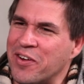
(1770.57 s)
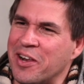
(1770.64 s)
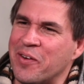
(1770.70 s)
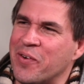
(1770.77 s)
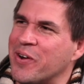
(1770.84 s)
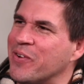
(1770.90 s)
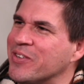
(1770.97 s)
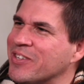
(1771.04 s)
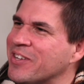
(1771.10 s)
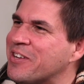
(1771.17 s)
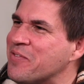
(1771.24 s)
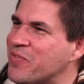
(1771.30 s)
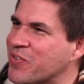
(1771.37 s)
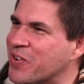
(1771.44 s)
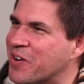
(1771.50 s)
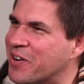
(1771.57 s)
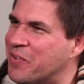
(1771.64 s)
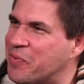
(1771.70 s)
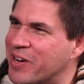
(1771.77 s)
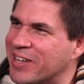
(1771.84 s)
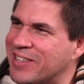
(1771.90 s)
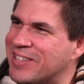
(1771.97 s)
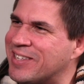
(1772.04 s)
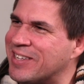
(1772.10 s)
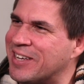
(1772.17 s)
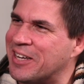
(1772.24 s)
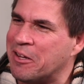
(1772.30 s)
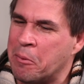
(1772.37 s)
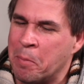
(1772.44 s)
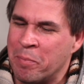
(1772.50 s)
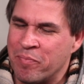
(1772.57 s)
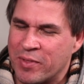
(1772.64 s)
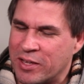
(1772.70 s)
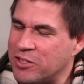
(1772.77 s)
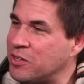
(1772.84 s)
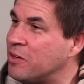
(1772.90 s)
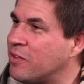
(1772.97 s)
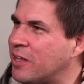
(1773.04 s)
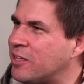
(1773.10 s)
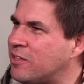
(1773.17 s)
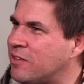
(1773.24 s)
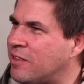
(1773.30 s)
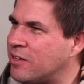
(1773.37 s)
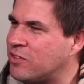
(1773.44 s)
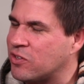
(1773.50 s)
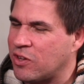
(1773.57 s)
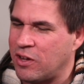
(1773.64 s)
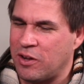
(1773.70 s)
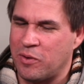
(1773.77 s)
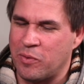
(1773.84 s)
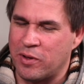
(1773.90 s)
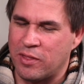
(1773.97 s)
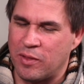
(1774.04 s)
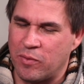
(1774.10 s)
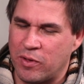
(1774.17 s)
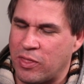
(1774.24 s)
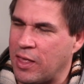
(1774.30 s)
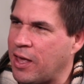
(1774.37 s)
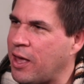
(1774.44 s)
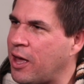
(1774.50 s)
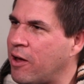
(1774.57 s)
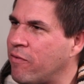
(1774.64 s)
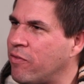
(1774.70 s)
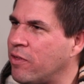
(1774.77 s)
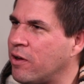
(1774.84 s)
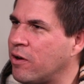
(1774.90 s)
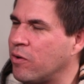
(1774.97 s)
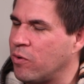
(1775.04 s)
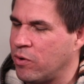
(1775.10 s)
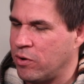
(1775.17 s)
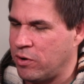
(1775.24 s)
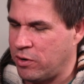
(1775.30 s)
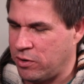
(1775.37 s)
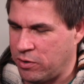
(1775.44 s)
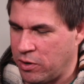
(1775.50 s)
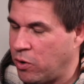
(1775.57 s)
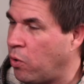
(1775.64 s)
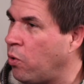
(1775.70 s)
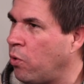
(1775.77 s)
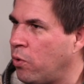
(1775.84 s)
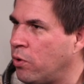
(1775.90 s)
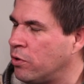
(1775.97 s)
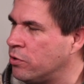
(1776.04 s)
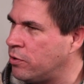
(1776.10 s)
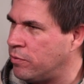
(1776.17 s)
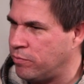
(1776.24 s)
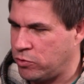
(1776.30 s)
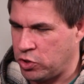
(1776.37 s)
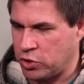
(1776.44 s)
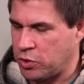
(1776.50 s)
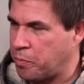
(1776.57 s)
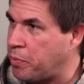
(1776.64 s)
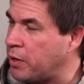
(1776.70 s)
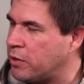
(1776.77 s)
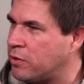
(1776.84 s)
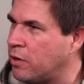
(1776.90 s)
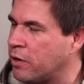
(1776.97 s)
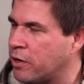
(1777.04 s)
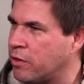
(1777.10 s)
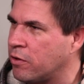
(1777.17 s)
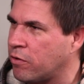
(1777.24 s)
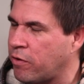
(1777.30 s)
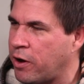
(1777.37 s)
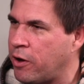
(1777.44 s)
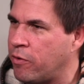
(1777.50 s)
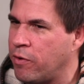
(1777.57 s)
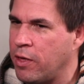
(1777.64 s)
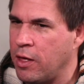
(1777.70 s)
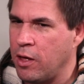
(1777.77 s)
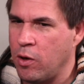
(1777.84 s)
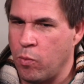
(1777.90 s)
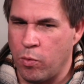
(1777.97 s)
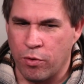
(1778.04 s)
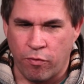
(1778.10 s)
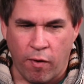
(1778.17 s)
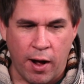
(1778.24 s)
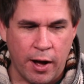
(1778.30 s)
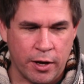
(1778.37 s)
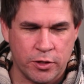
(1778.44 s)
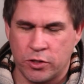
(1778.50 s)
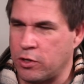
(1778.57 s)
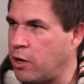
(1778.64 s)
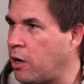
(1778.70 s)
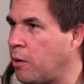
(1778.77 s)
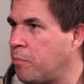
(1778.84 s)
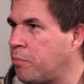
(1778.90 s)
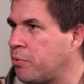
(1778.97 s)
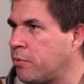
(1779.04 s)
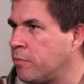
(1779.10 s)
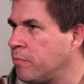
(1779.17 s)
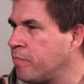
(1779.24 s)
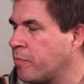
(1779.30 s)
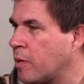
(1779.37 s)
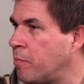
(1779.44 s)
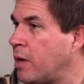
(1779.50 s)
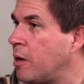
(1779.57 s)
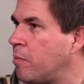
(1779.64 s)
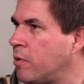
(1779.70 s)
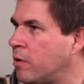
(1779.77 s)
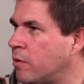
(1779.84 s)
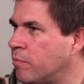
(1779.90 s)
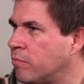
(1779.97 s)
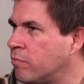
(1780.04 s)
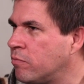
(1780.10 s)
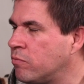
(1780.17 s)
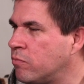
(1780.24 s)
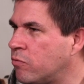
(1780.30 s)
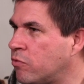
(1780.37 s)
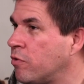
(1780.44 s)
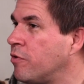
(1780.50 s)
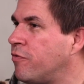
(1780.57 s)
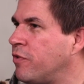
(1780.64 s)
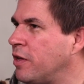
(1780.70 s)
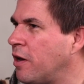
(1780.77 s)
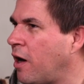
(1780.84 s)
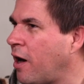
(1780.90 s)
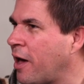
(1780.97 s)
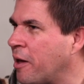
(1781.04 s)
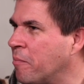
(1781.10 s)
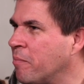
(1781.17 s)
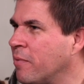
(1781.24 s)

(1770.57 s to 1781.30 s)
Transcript: really what I was looking for, but that's kind of what they have there, or a hole, just a pit dug in the ground mm-hmm. with rocks up. Maybe 3 feet high.